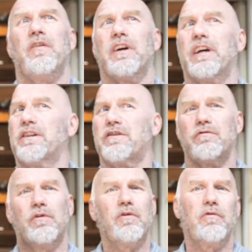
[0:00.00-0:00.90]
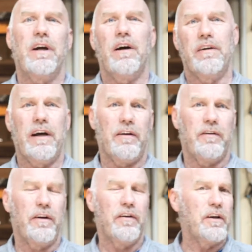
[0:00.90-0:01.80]
that gets thrown around out
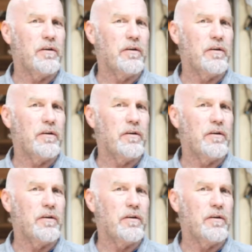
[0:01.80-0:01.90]
there that